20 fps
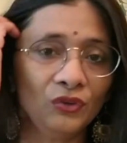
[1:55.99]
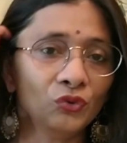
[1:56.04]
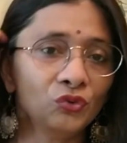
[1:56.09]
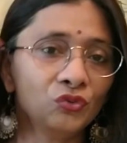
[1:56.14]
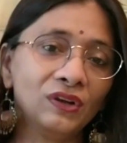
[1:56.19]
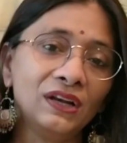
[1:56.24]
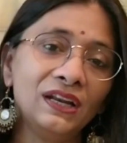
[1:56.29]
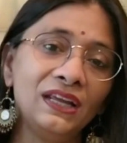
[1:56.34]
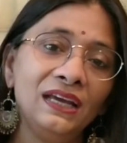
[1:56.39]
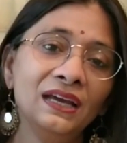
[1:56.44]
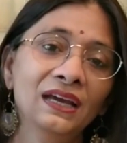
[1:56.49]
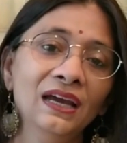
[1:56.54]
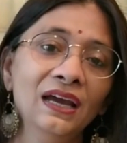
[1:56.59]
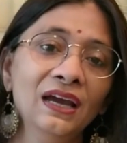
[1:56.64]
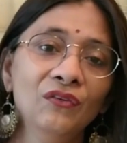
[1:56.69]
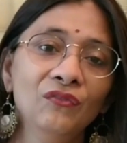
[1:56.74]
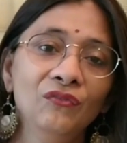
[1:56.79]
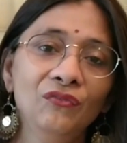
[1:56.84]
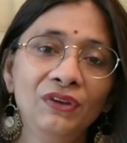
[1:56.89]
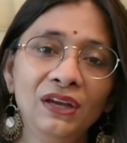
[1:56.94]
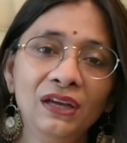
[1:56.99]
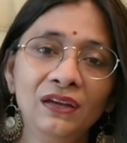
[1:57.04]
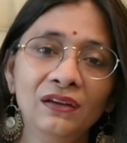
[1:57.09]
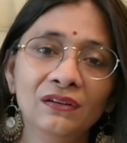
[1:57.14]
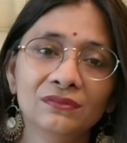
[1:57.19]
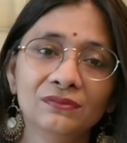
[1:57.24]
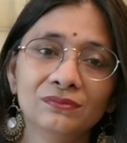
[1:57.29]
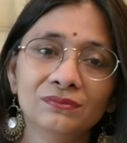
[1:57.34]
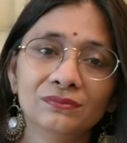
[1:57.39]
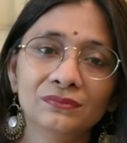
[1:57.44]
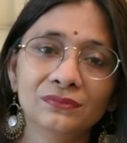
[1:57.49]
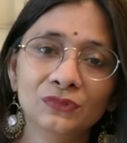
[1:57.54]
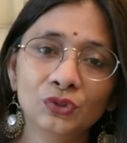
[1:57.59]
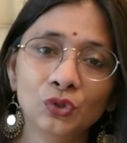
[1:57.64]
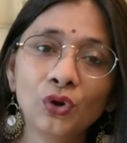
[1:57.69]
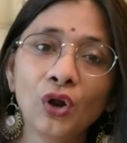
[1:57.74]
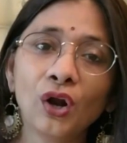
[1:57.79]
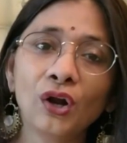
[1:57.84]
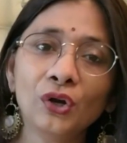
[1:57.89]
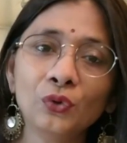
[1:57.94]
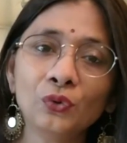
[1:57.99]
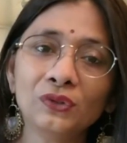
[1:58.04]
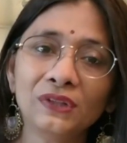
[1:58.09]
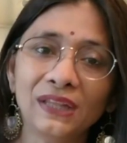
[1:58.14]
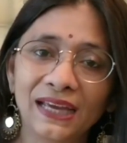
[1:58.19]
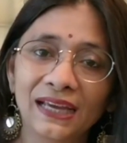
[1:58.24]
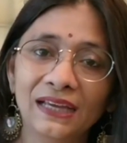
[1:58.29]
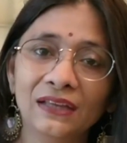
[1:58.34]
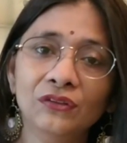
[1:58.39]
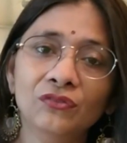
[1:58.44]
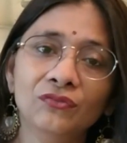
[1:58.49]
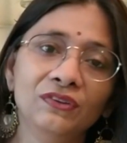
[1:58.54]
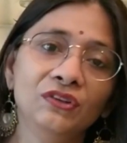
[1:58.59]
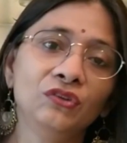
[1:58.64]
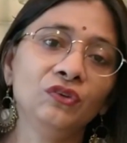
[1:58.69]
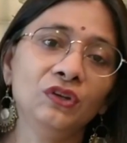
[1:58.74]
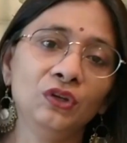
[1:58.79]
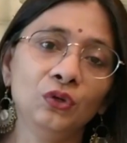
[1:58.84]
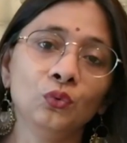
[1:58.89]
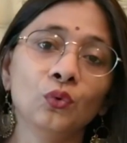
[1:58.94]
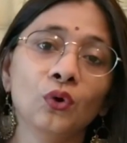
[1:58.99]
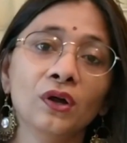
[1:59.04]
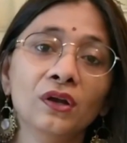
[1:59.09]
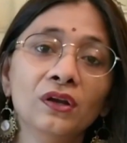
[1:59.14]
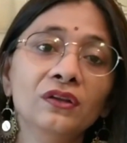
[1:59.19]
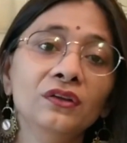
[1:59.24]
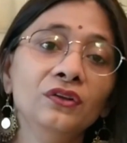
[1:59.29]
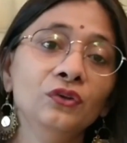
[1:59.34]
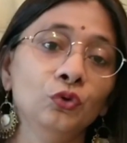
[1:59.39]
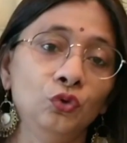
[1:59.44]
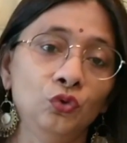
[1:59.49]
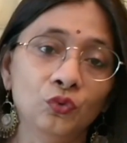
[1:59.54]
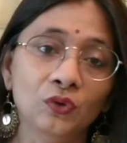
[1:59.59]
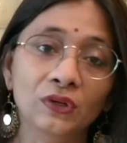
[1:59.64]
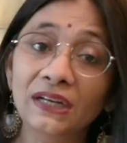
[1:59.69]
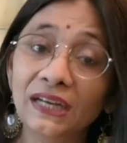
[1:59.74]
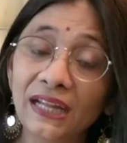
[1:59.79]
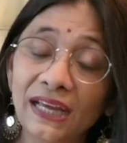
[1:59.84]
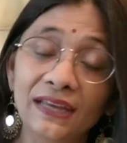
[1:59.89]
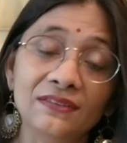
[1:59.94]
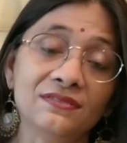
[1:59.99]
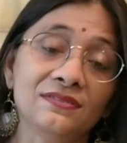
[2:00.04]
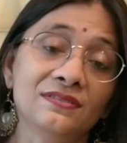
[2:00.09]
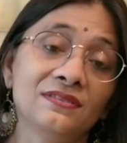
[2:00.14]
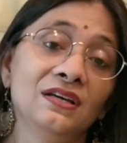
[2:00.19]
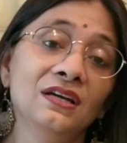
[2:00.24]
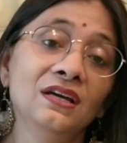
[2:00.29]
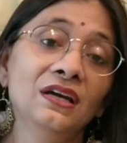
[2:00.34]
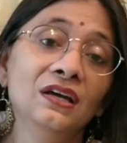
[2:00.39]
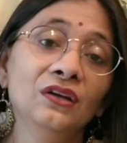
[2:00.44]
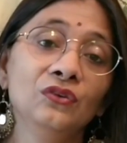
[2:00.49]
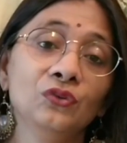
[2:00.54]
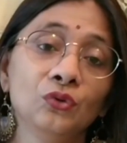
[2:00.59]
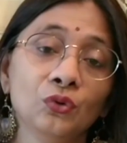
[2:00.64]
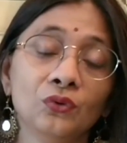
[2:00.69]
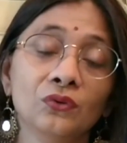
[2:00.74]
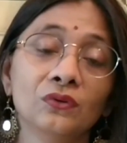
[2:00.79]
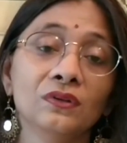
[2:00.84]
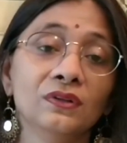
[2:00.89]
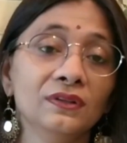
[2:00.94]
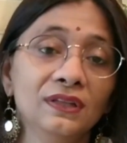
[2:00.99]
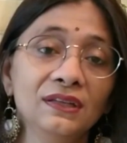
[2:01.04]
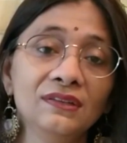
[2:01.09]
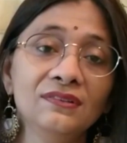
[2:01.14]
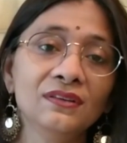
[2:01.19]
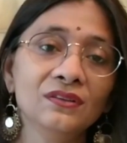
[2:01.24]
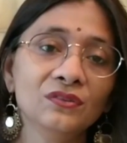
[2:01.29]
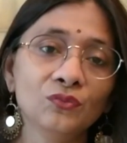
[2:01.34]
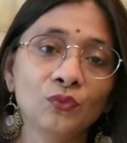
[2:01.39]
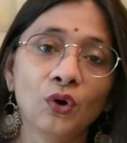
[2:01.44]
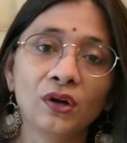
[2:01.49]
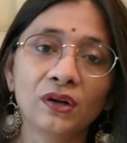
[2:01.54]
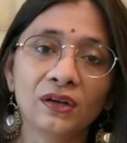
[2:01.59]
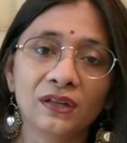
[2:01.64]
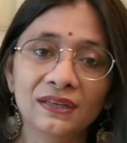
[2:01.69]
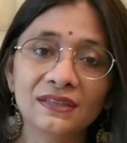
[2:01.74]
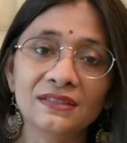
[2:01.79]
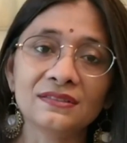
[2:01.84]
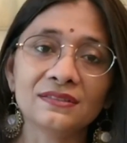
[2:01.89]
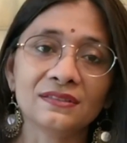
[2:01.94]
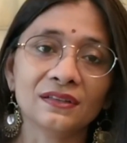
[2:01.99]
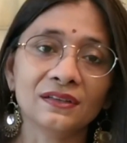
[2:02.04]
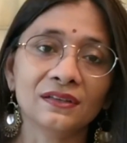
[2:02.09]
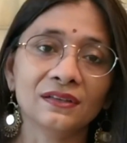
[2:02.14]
Usually we do not do things which we do on usual days. So this is what is